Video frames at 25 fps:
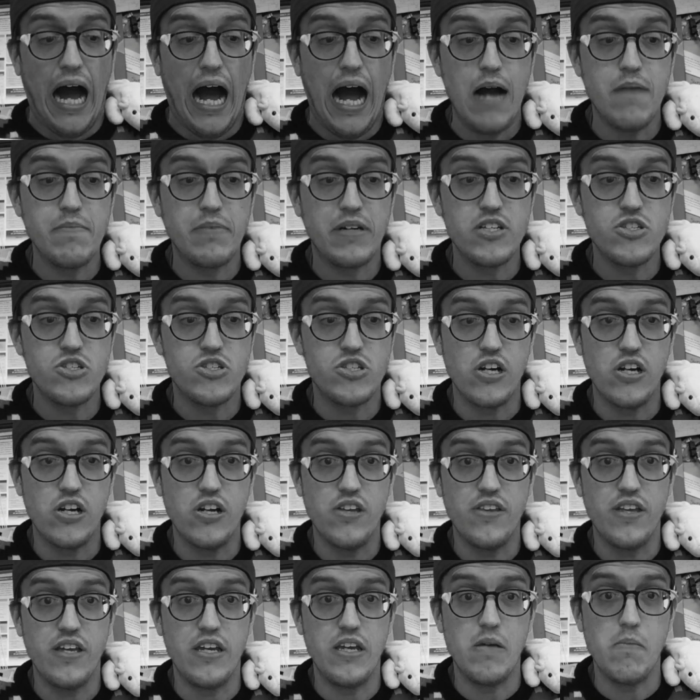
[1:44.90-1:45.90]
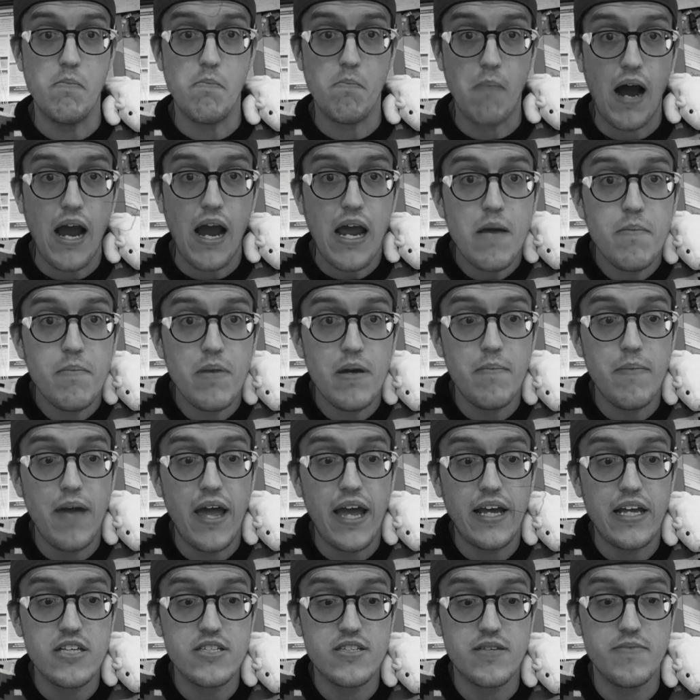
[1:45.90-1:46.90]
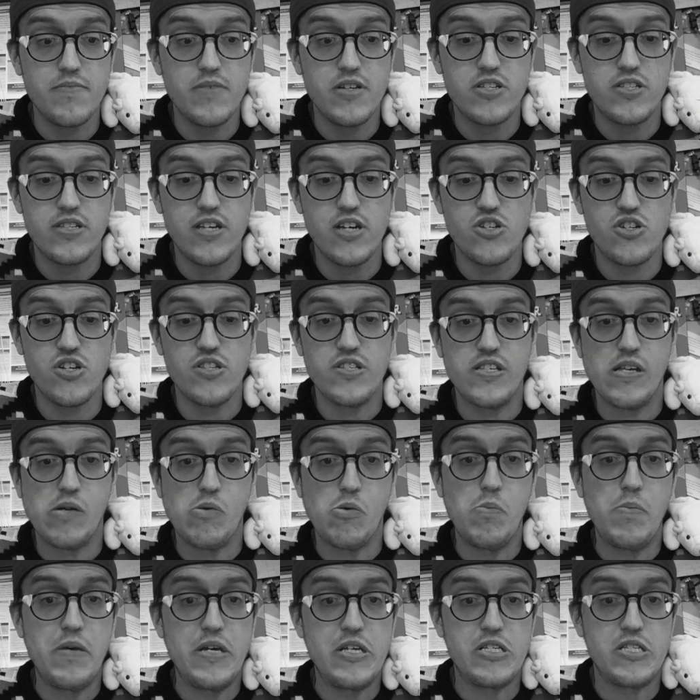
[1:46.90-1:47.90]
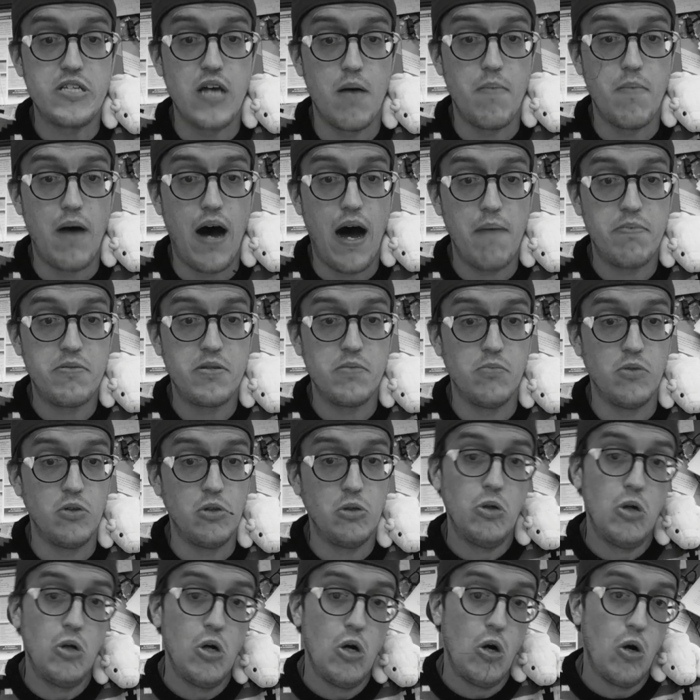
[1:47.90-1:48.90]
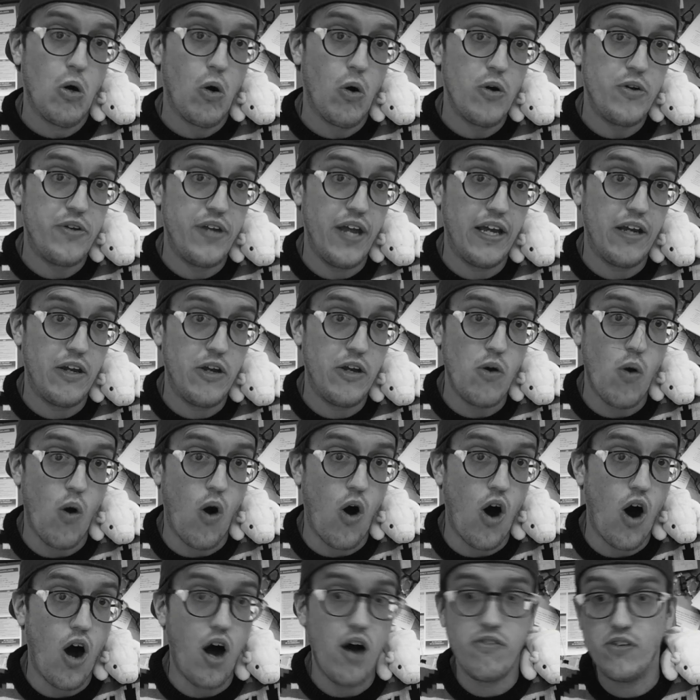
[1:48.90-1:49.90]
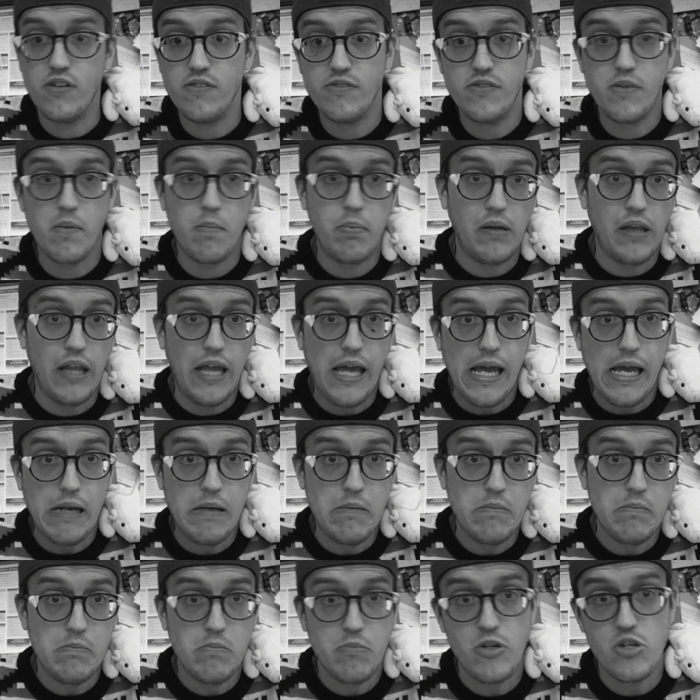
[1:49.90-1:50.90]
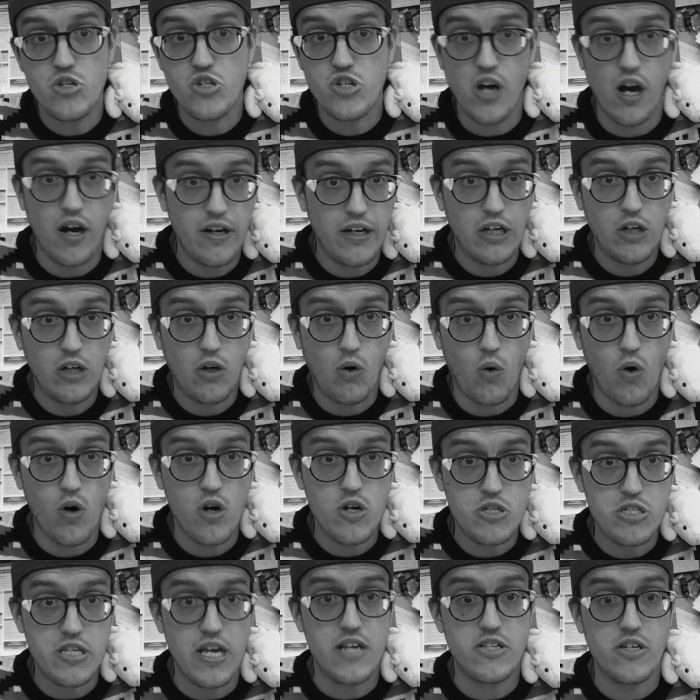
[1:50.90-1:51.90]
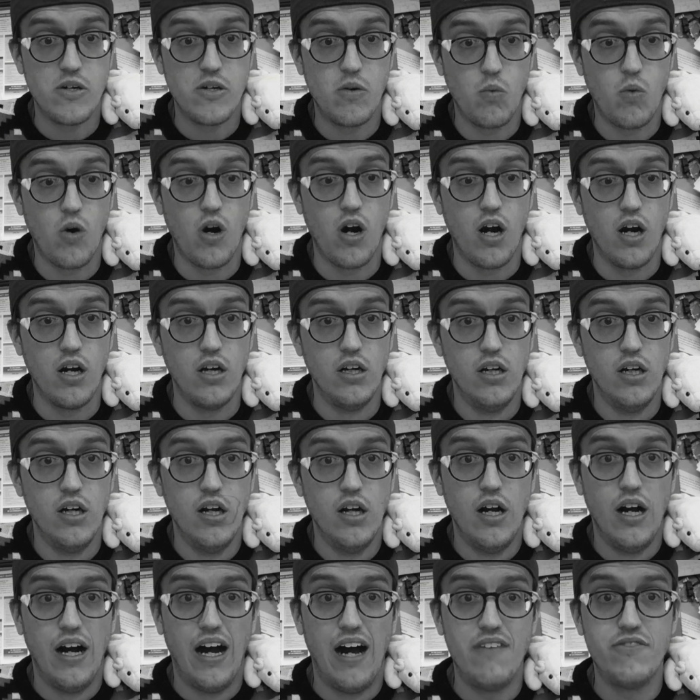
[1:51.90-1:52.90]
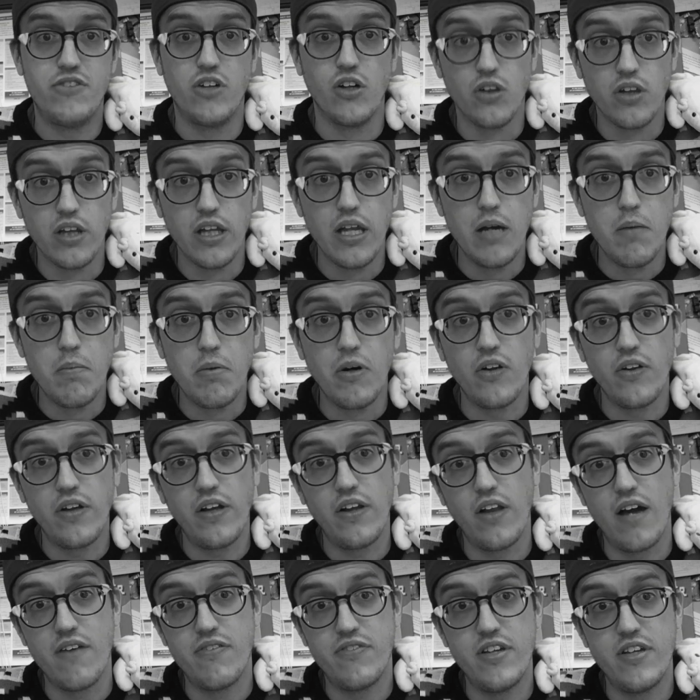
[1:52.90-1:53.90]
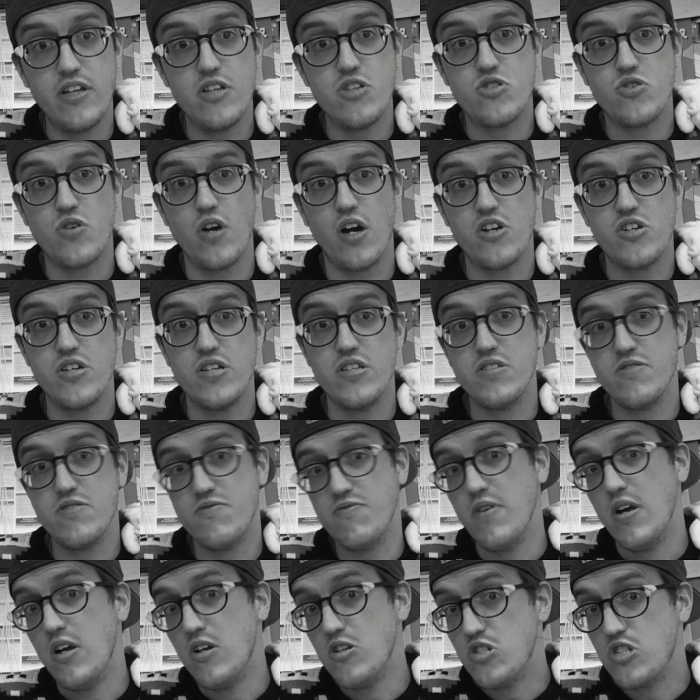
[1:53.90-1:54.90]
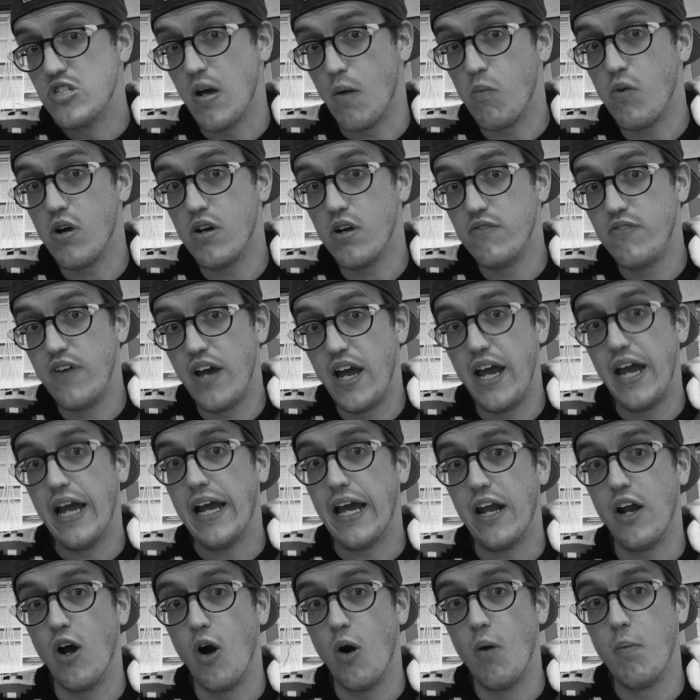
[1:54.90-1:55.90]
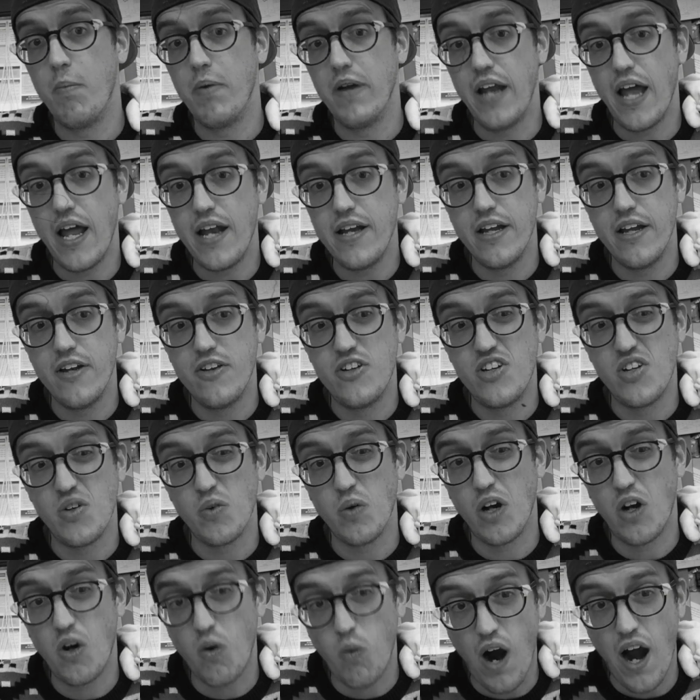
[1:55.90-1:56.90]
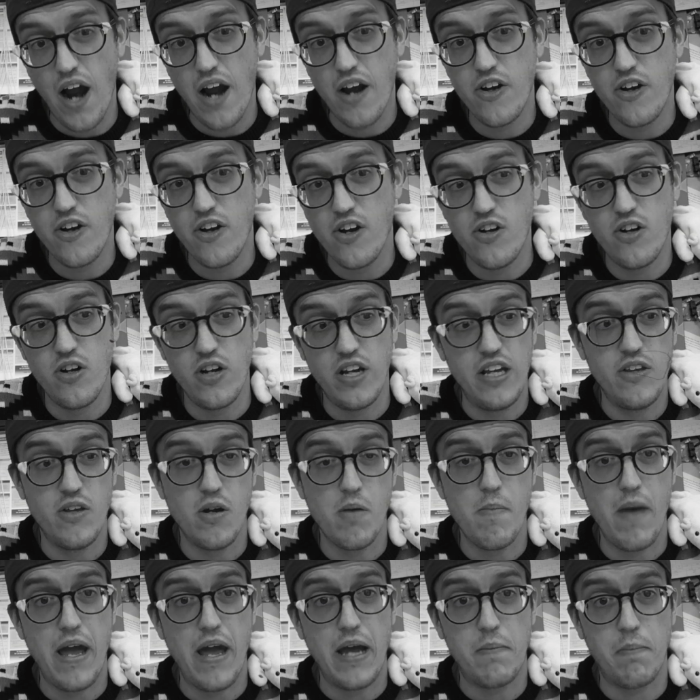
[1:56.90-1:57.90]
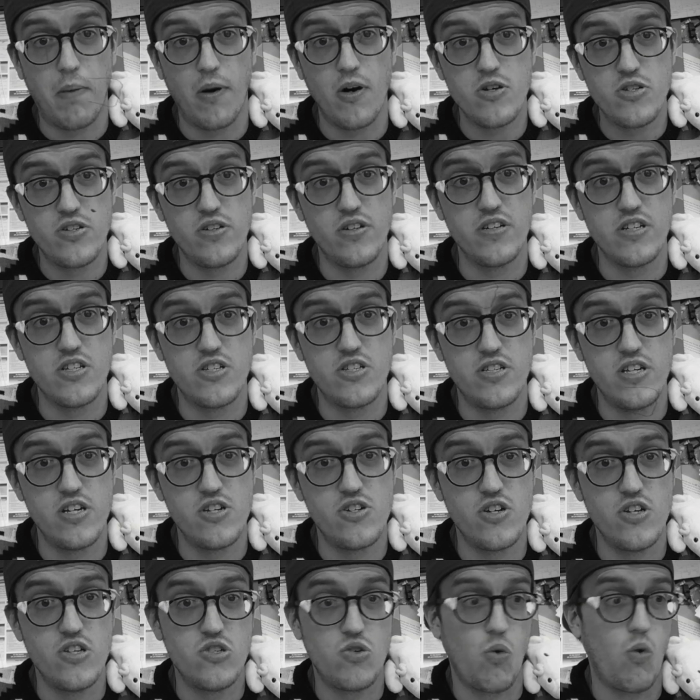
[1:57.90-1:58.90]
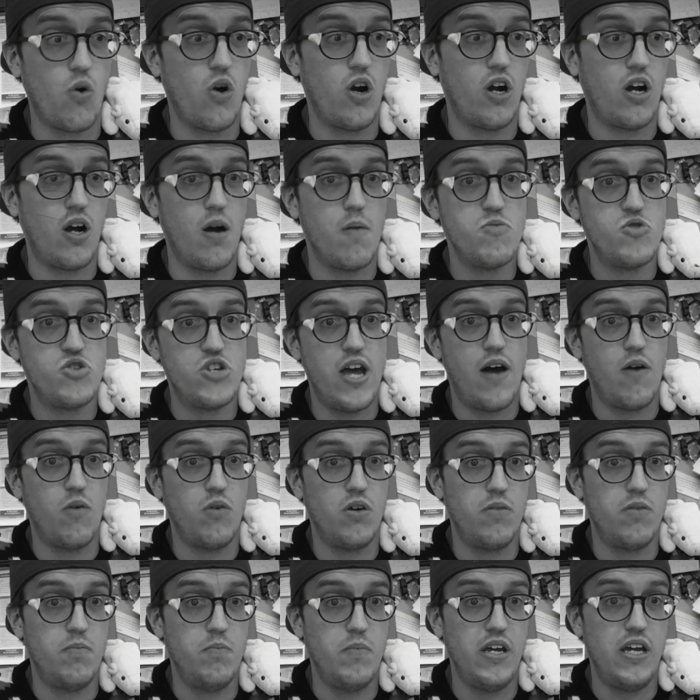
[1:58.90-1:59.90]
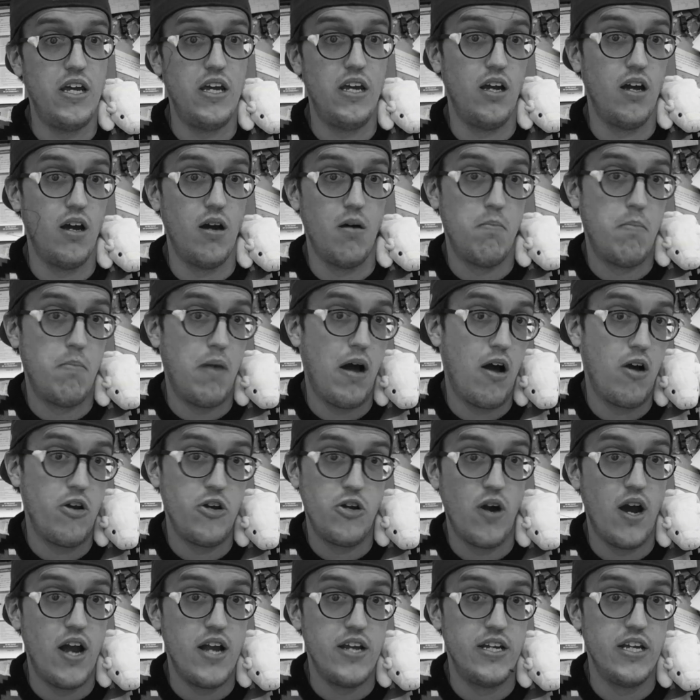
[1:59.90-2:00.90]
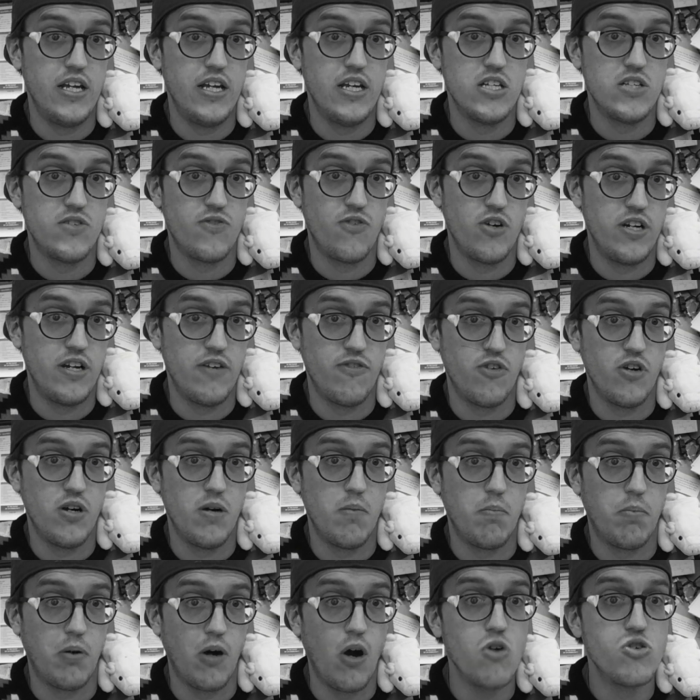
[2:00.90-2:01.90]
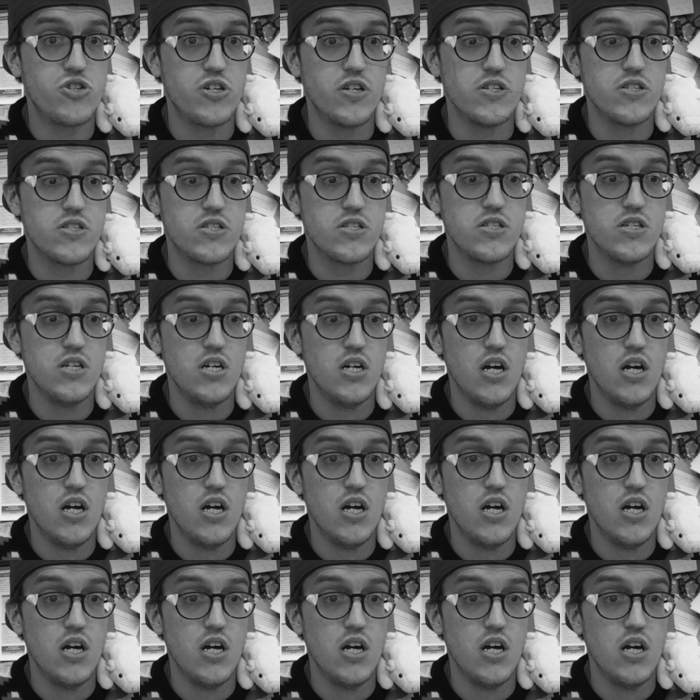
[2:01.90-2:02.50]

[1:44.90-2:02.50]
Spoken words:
I'm concerned that you might be making some decisions that will be suboptimal or take you off of the plan, the charted course as it were. I've deliberately left the instructions somewhat vague and open-ended to require you to either make personal decisions or come chat with me about your ideas for different approaches.